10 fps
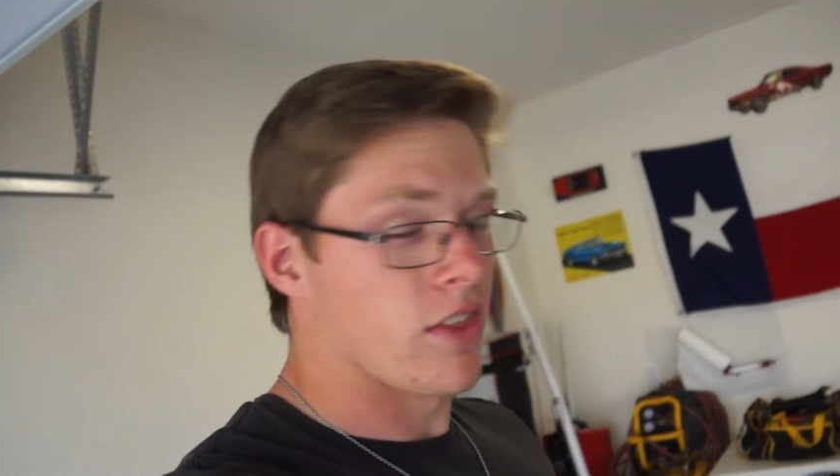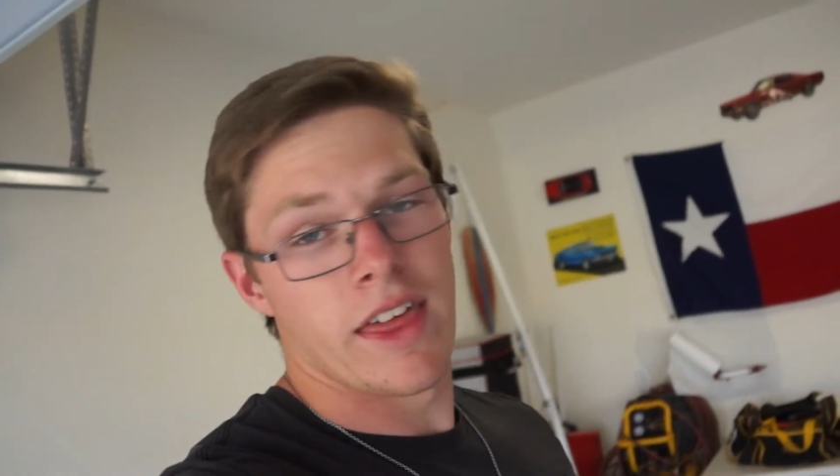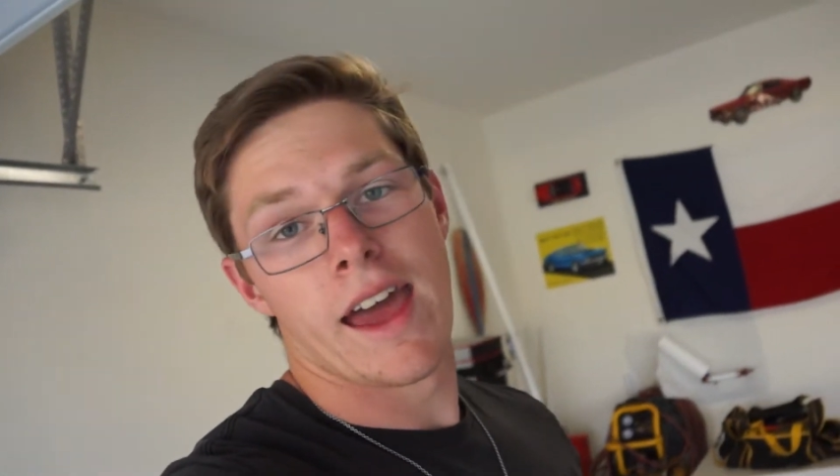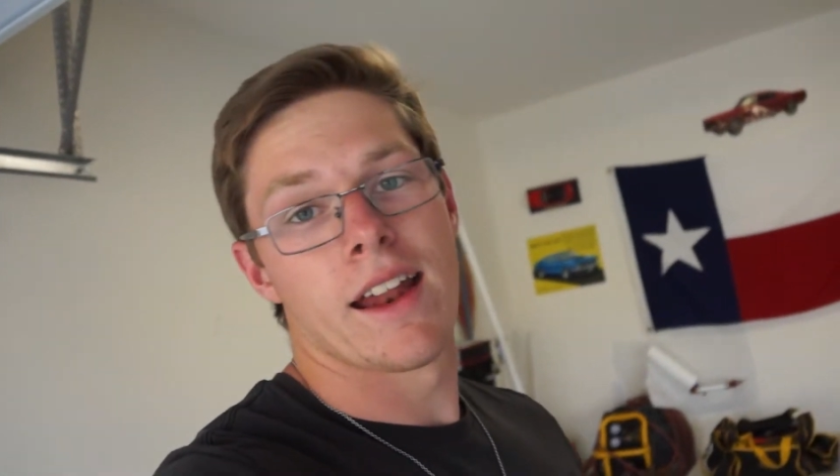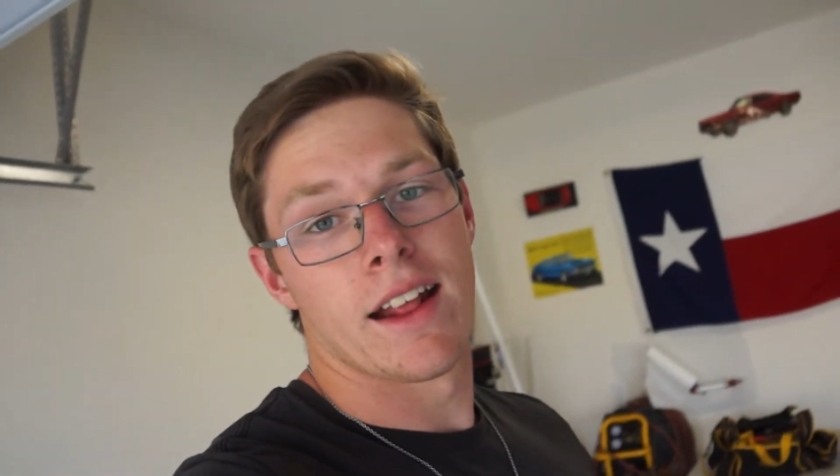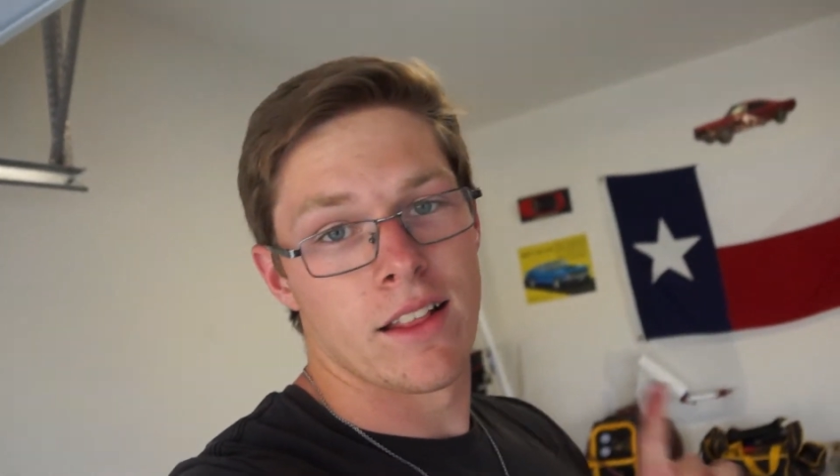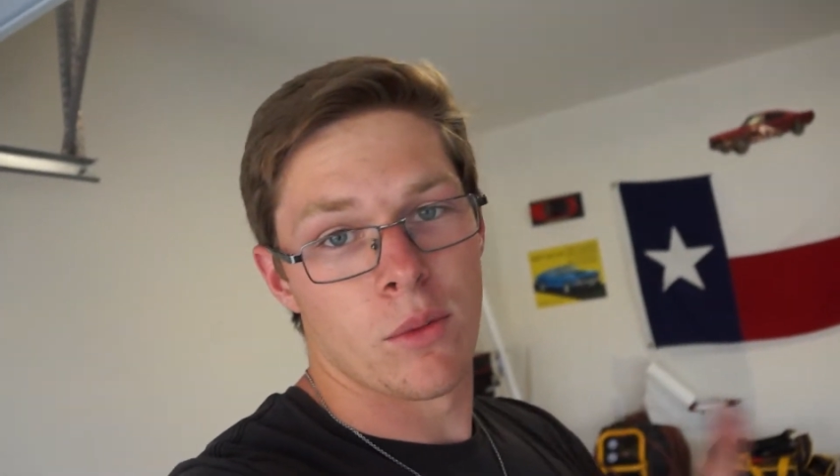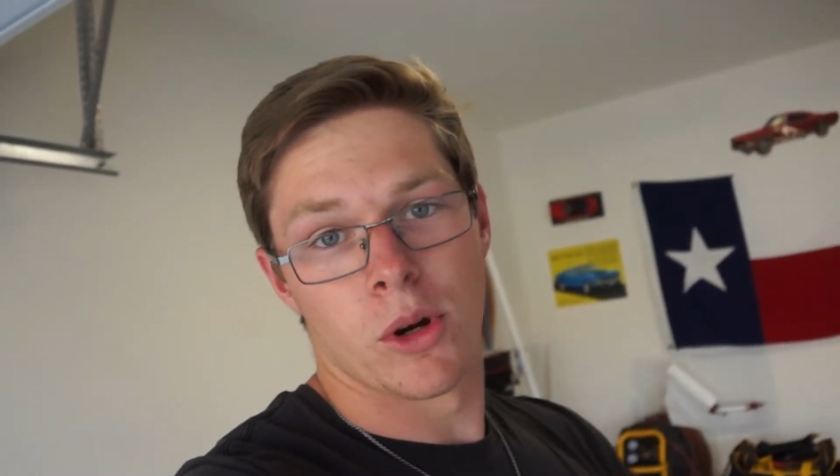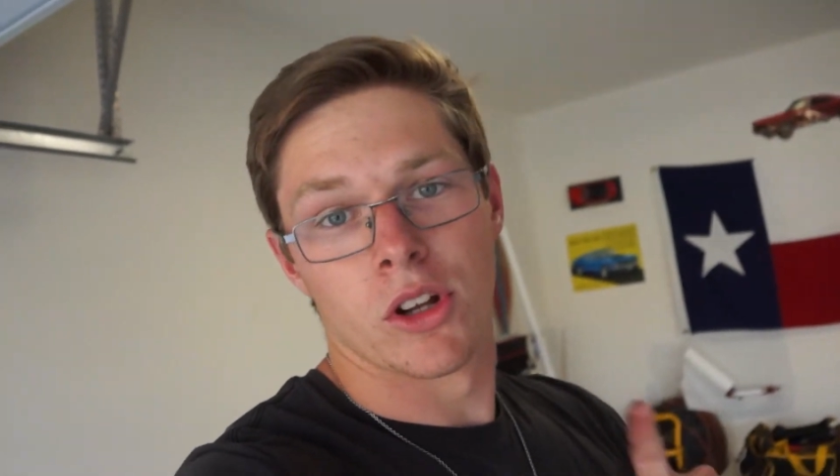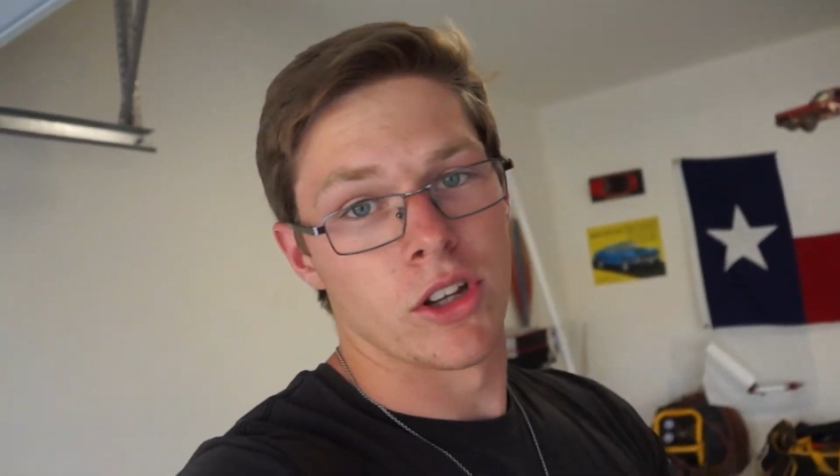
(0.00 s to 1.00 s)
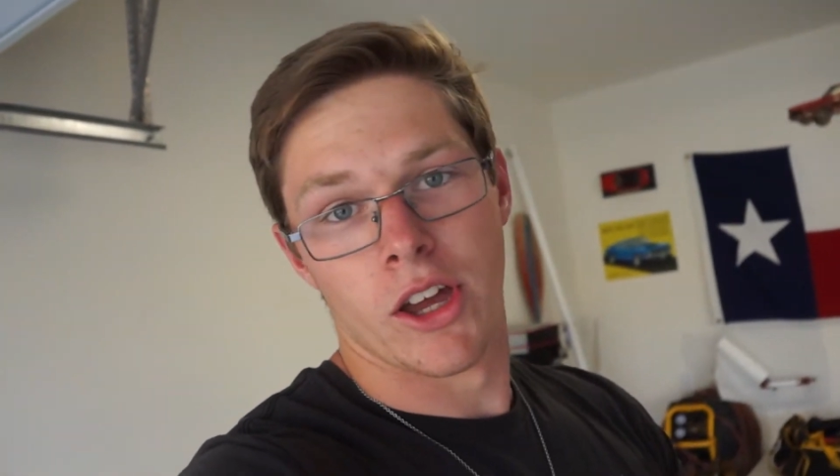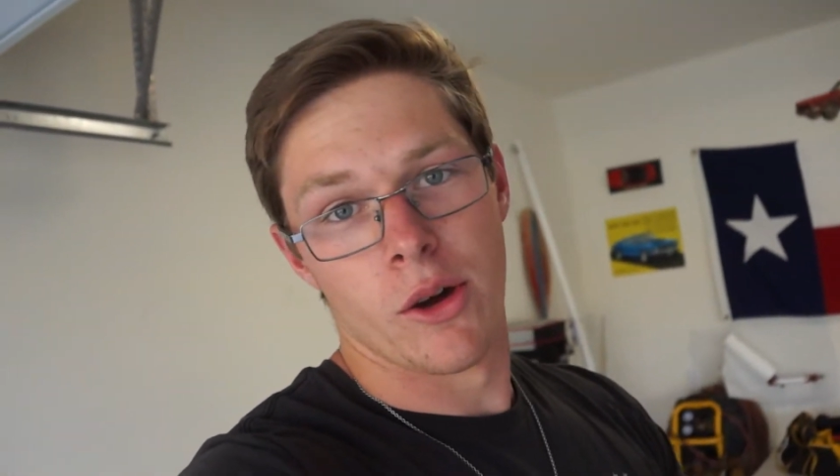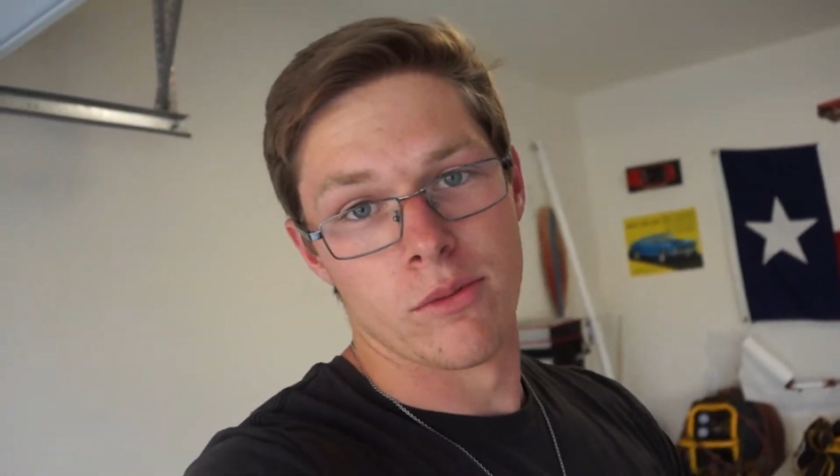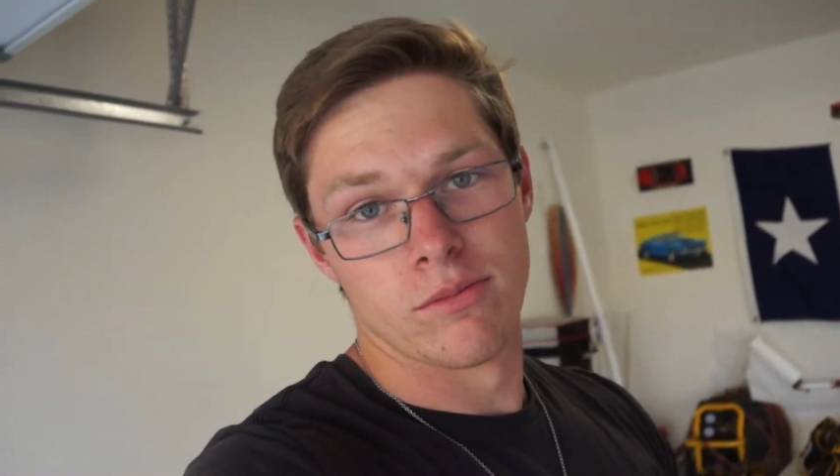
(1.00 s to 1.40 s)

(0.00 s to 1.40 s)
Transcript: that, and then we're good to go.